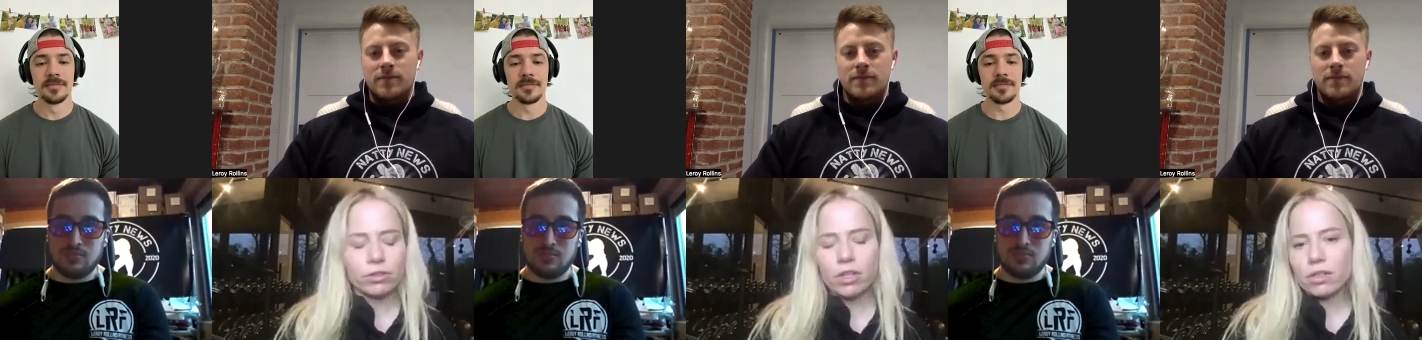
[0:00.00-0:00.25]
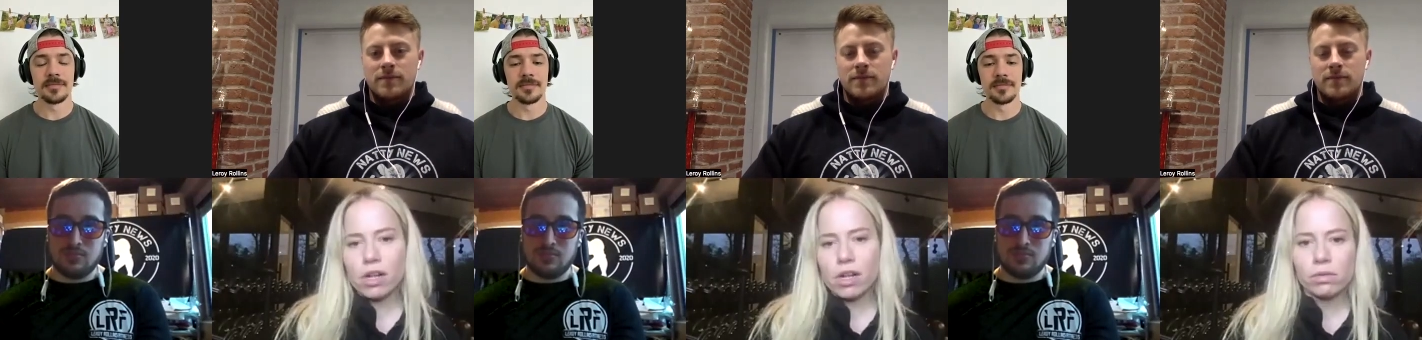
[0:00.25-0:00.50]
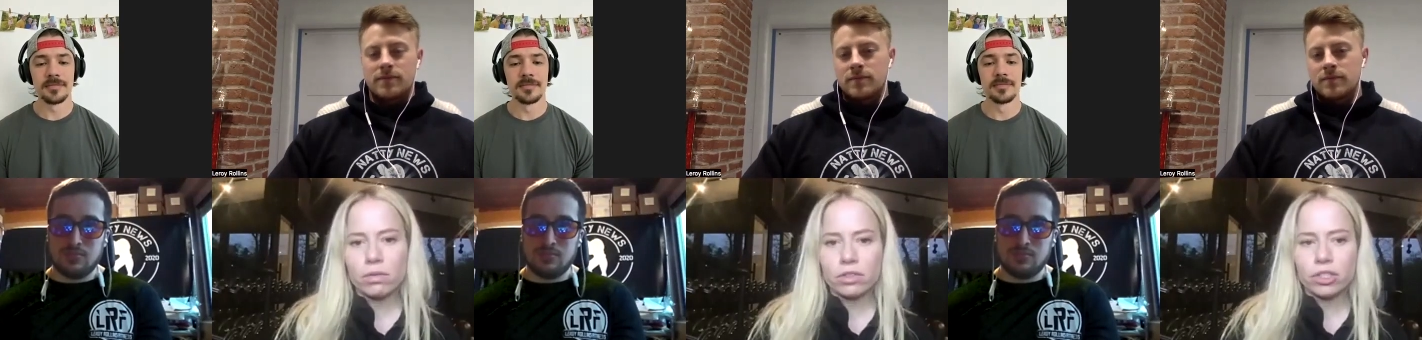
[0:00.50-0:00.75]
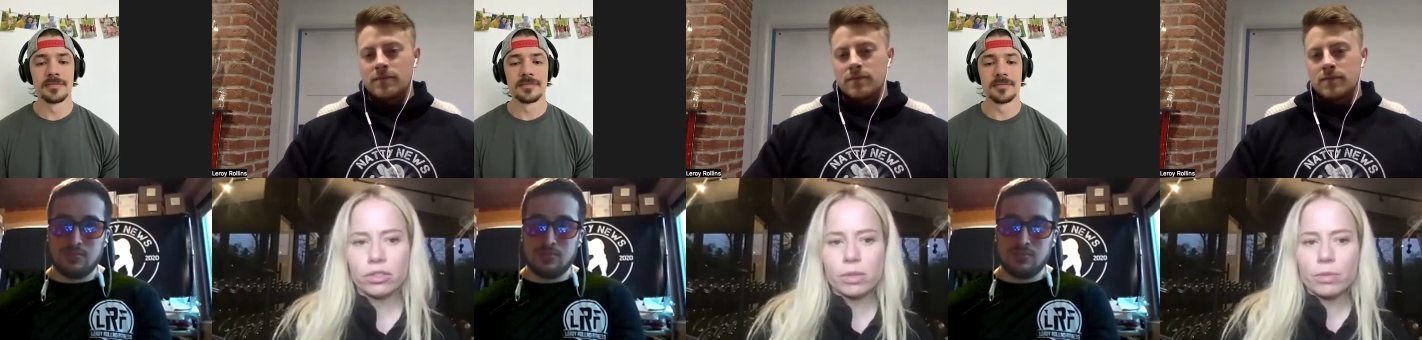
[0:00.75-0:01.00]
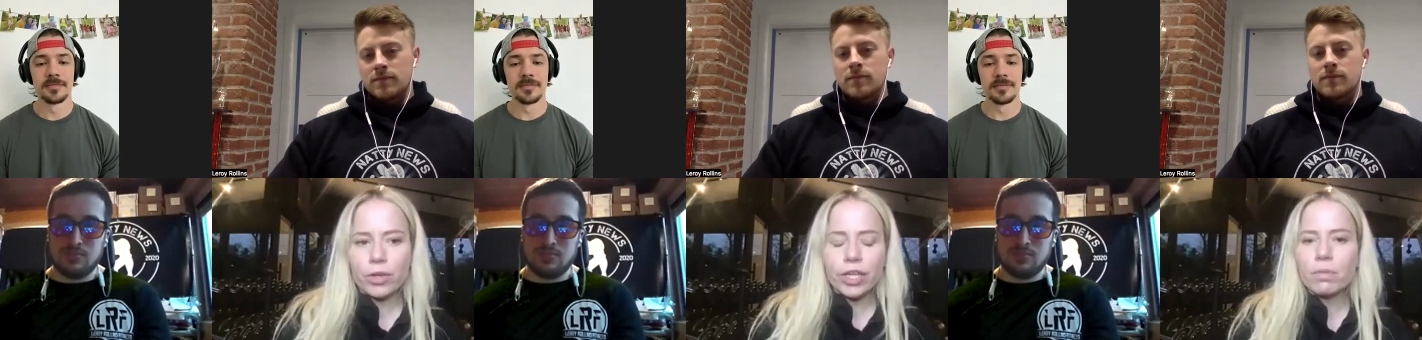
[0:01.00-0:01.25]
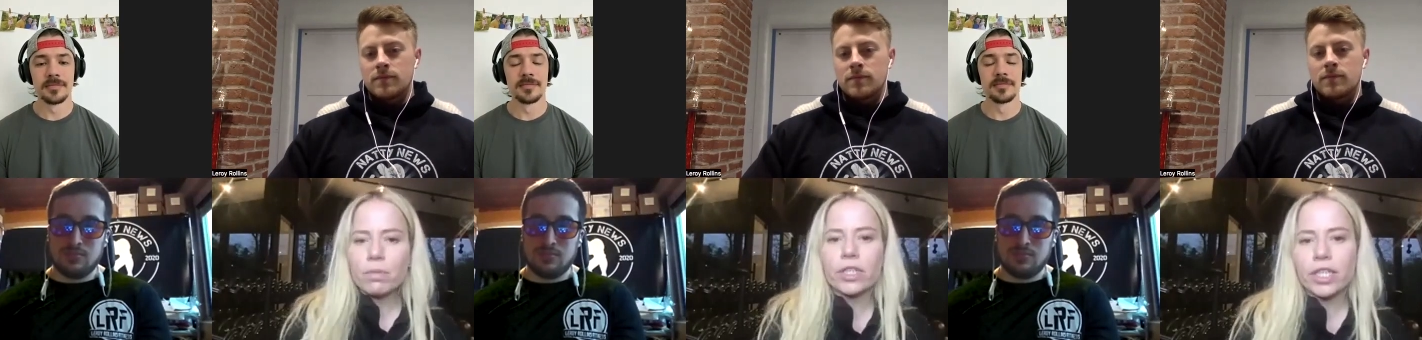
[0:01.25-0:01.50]
Speaker 1: I'll do some work in the
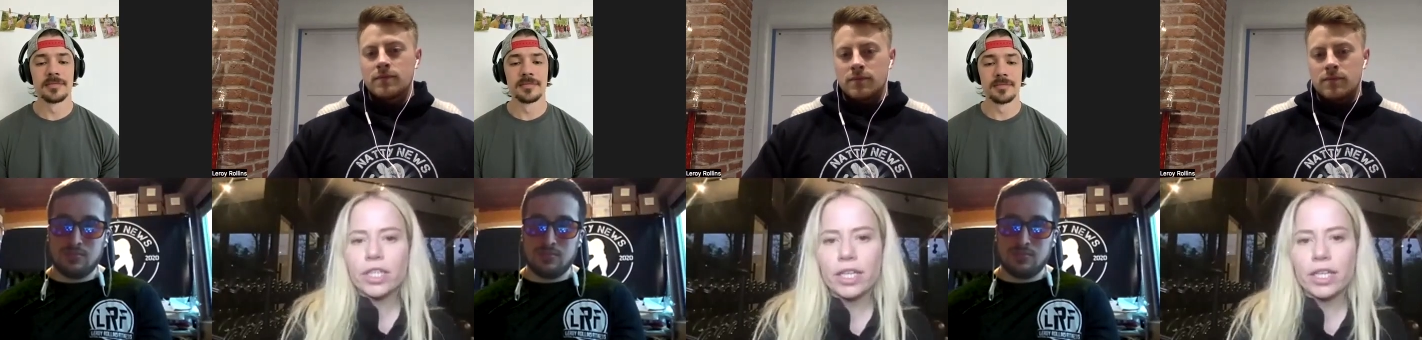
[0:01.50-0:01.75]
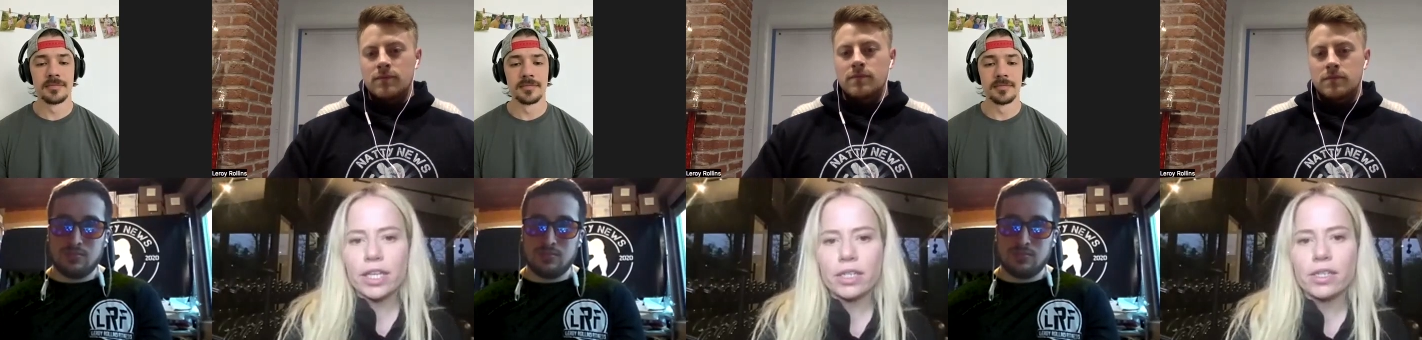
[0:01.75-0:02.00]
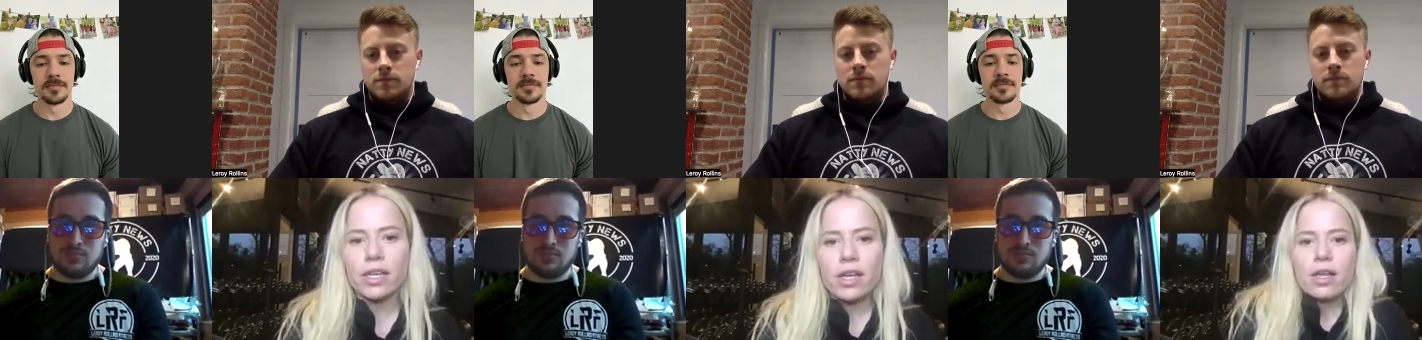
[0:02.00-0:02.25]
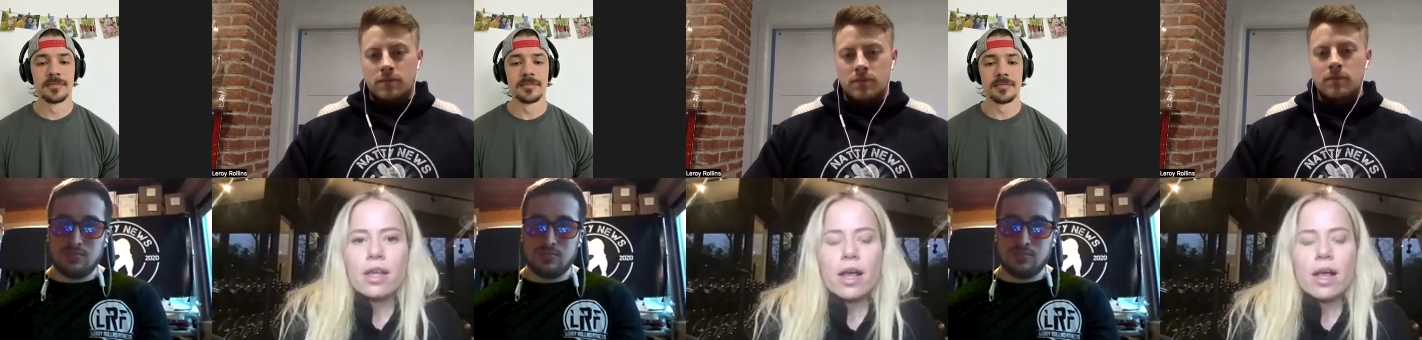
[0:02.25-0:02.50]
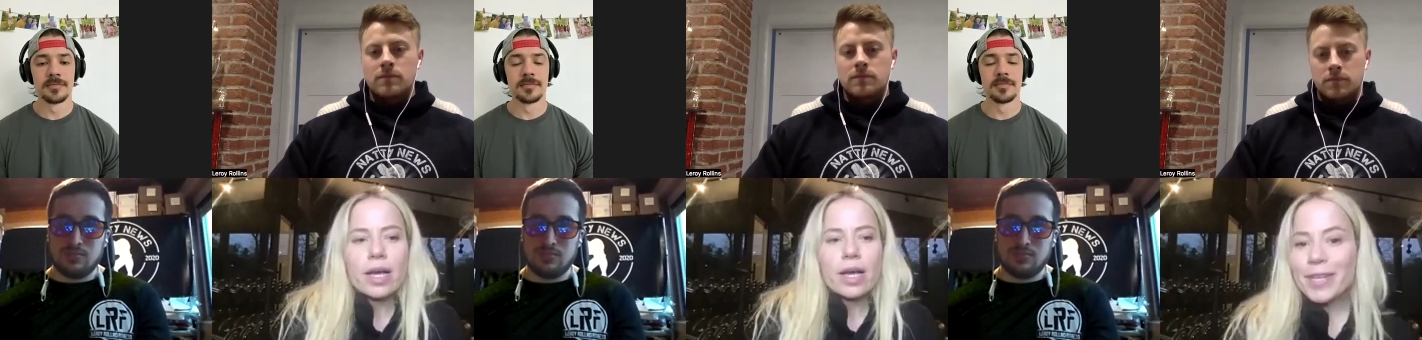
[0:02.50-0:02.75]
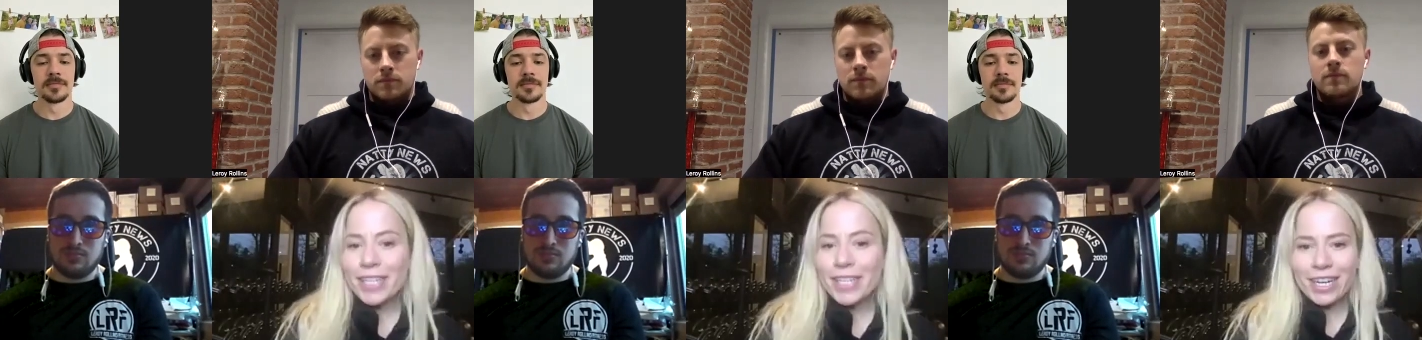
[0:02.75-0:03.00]
morning and then come in
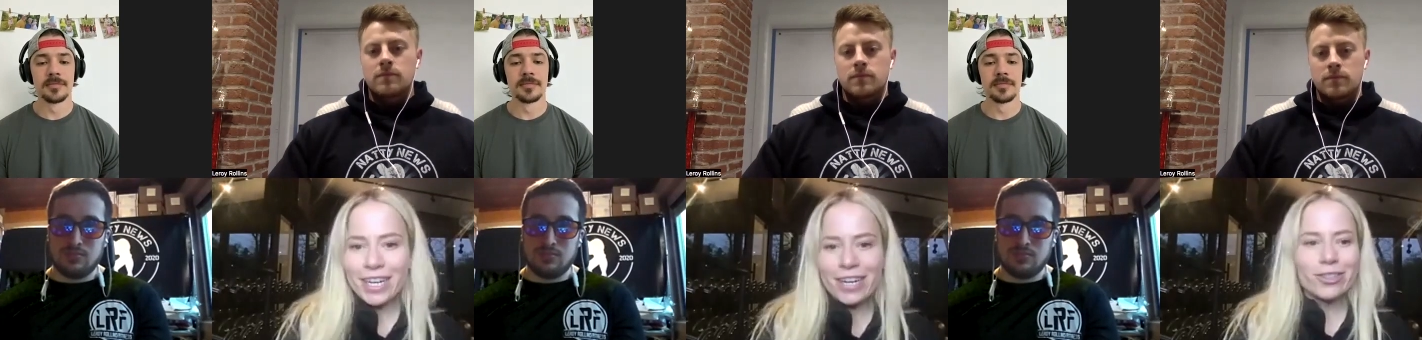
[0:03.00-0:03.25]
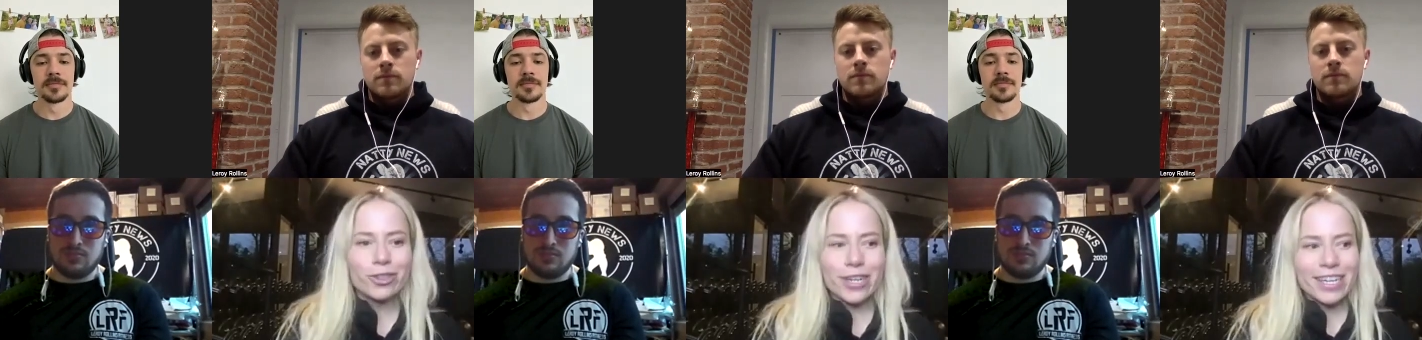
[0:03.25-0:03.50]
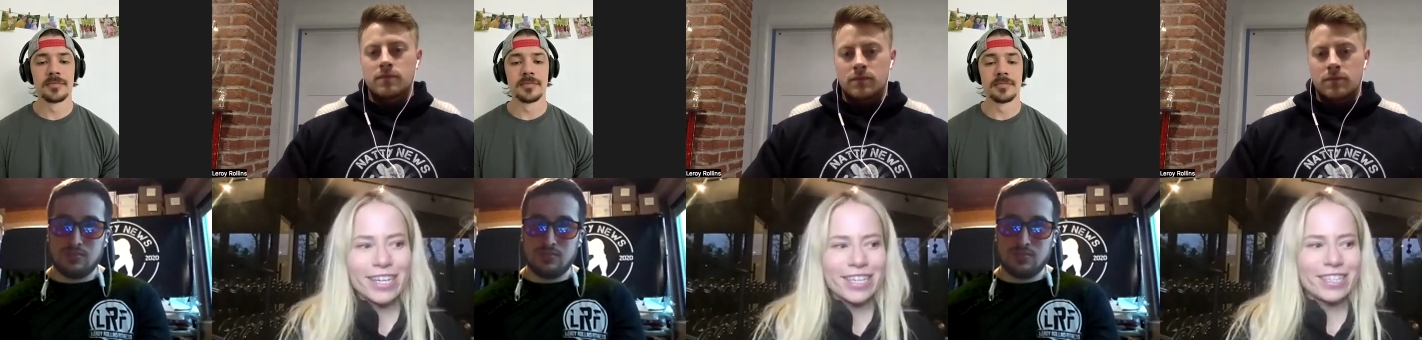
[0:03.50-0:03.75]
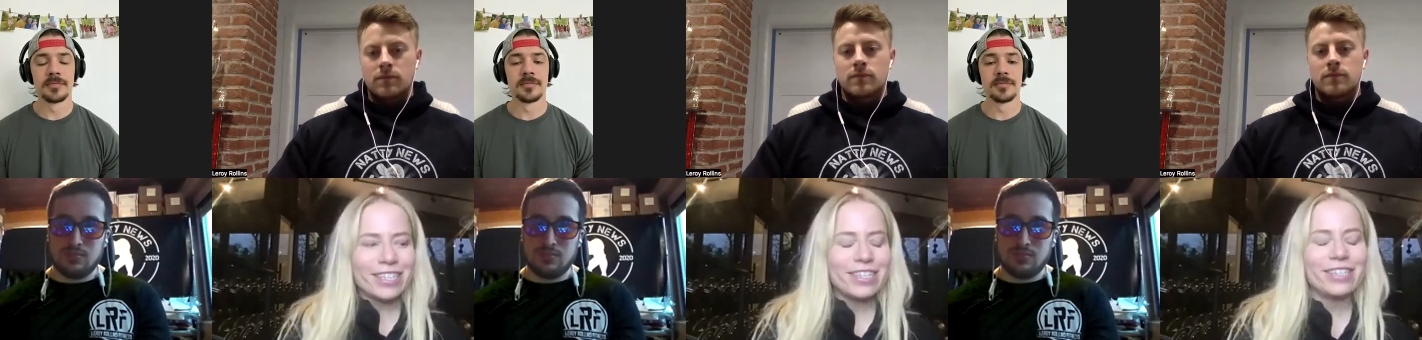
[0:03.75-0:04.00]
here, train,